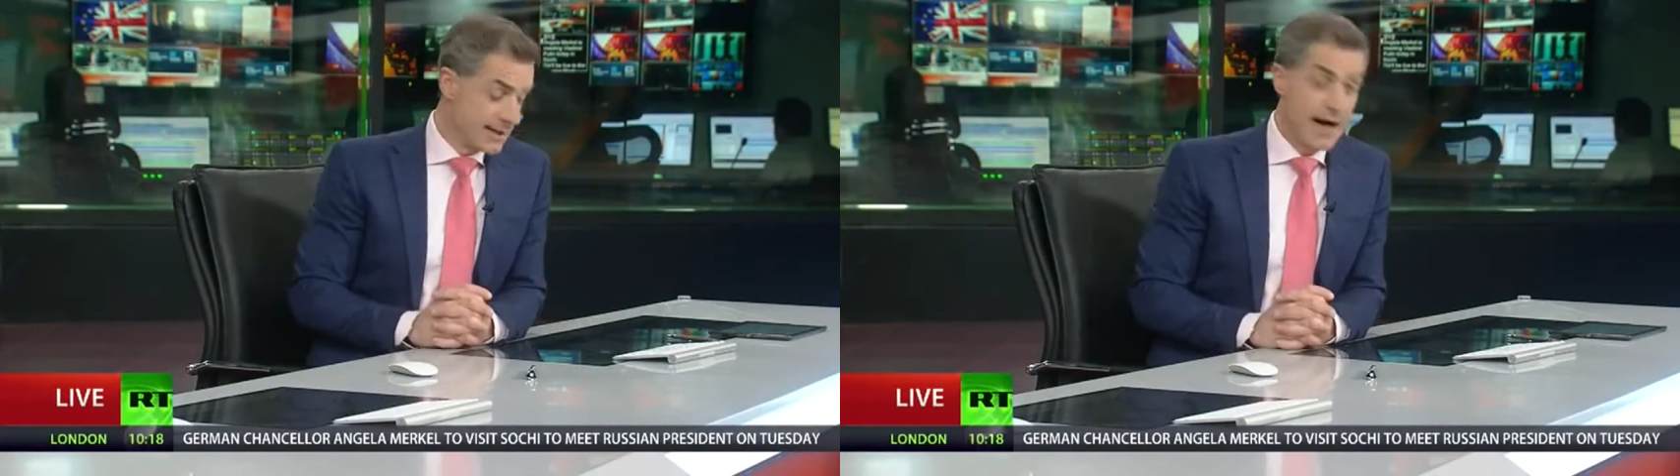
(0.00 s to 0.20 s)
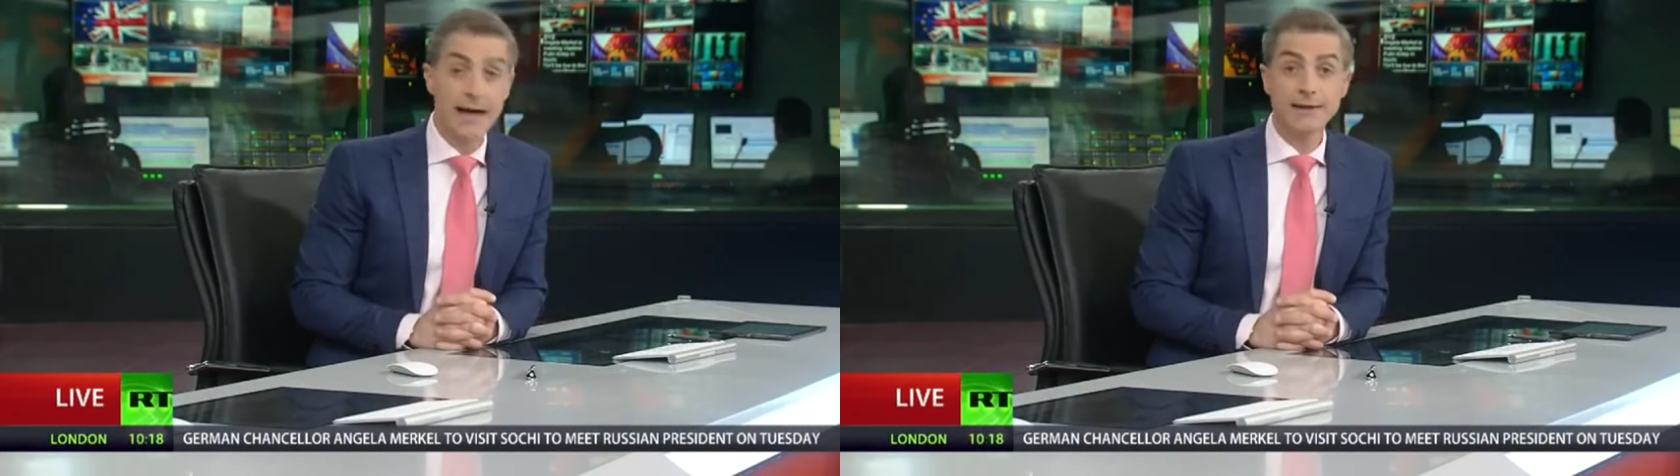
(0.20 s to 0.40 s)

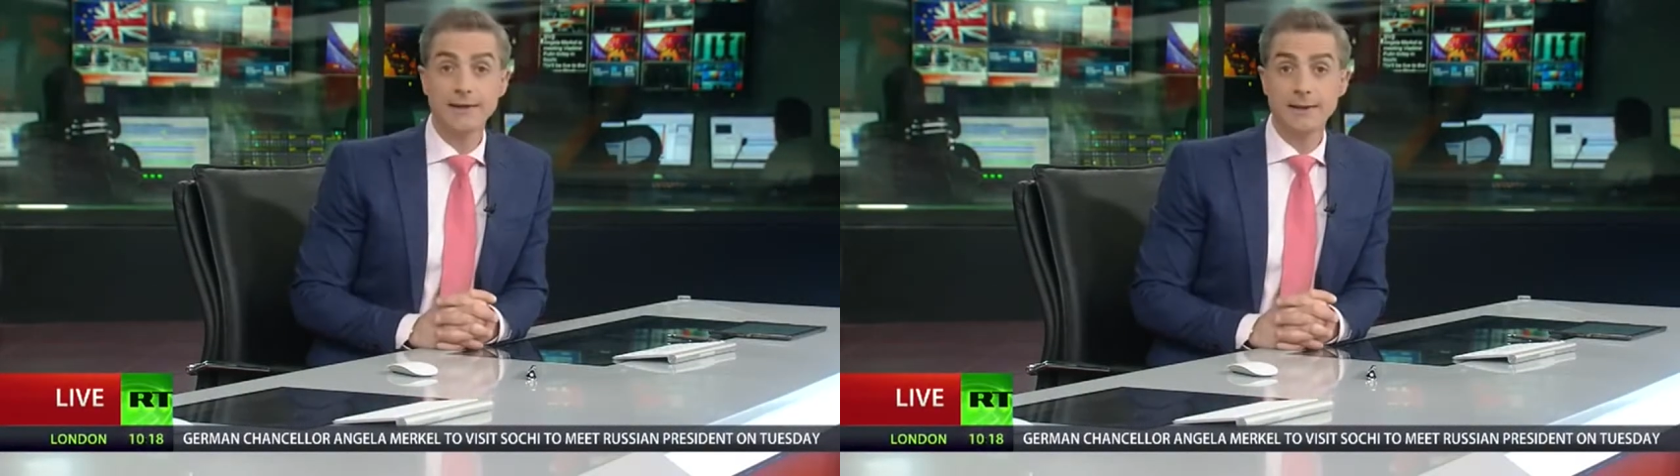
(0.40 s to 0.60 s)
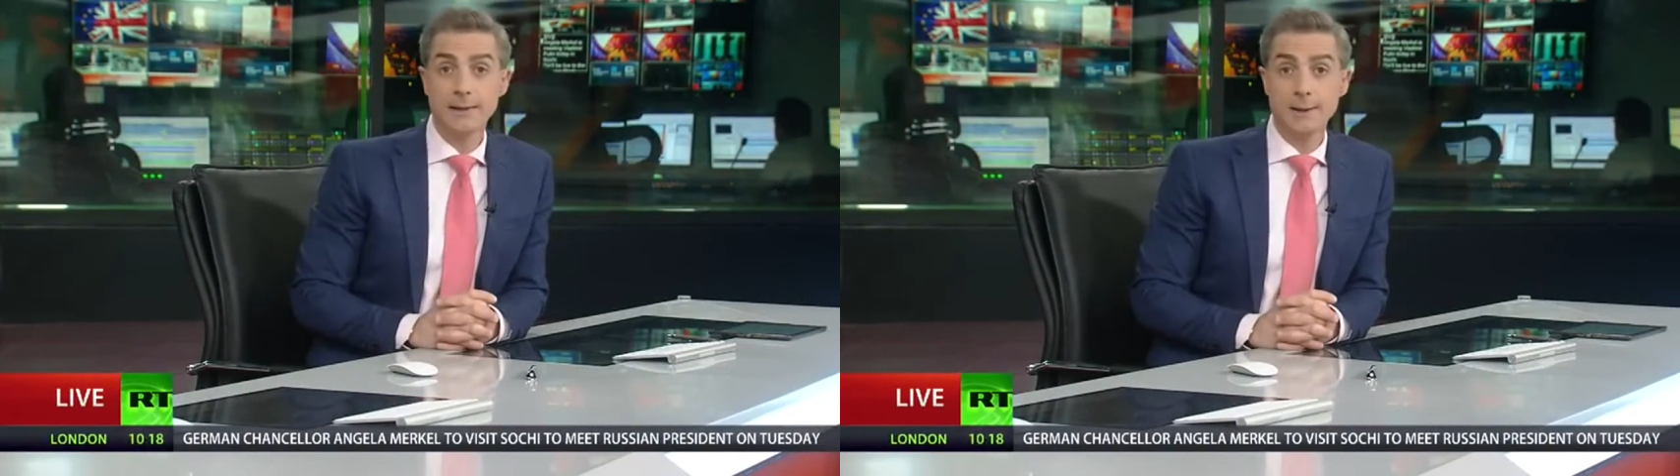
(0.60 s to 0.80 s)

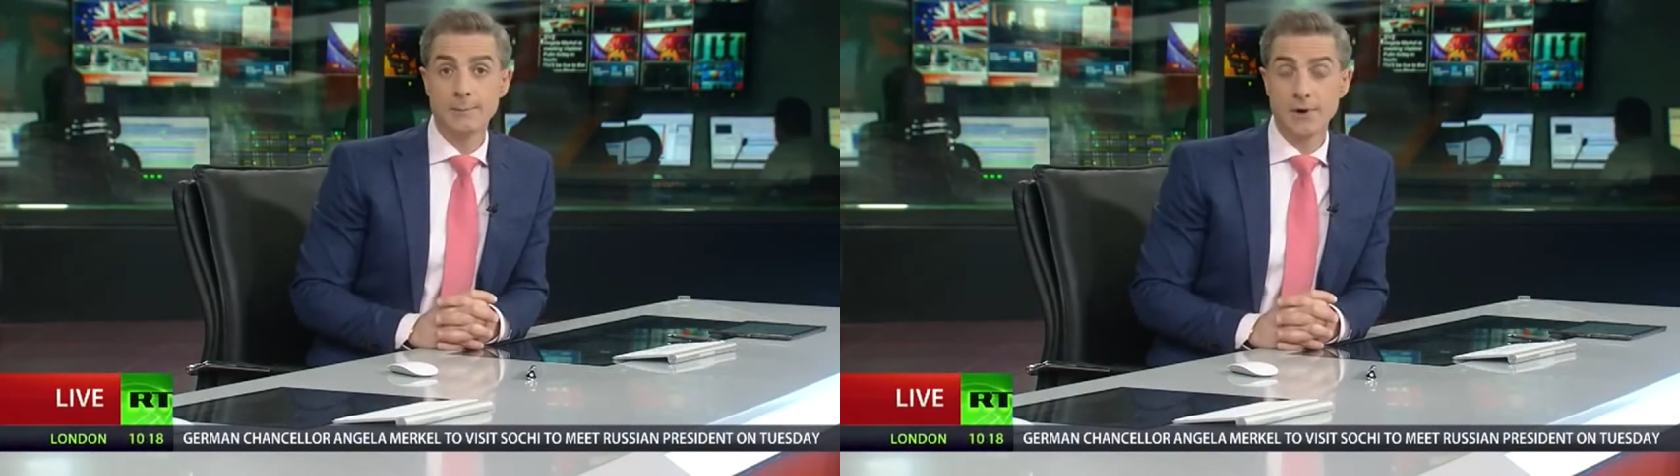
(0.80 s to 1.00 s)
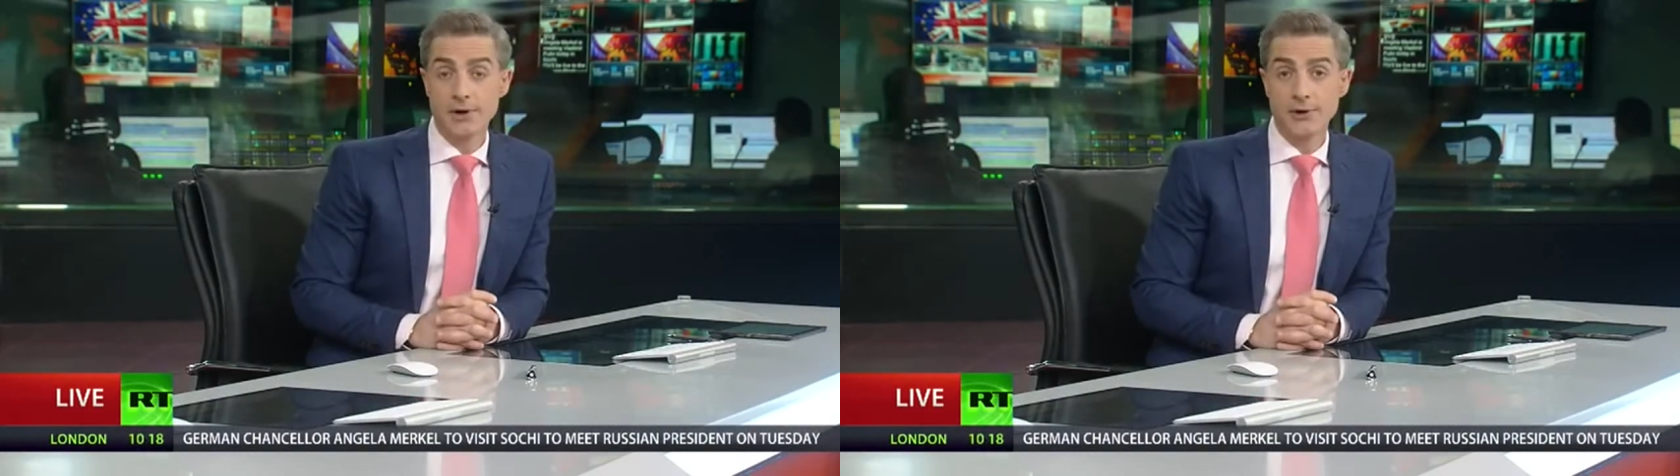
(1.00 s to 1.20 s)
Angela
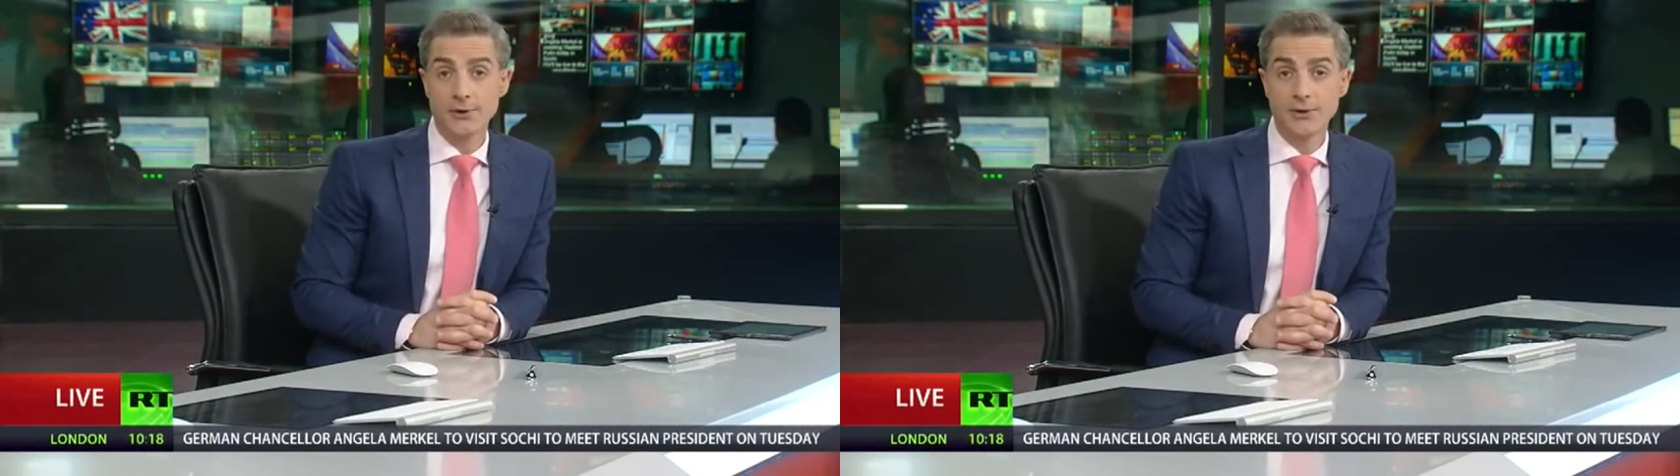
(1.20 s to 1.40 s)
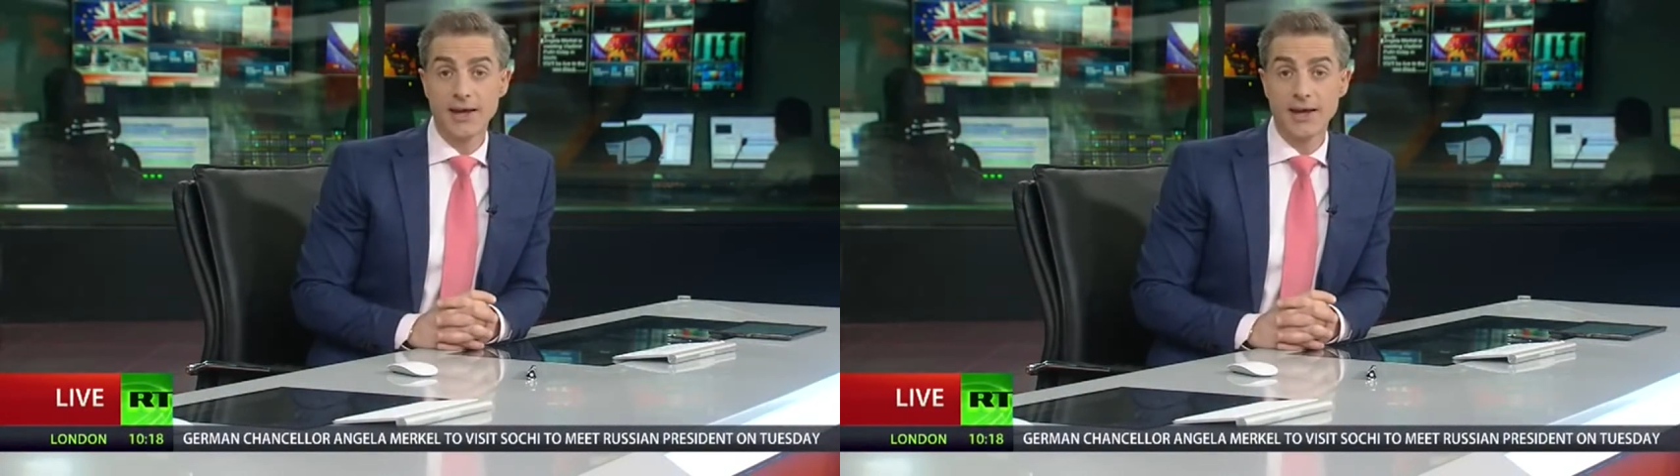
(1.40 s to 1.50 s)
Merkel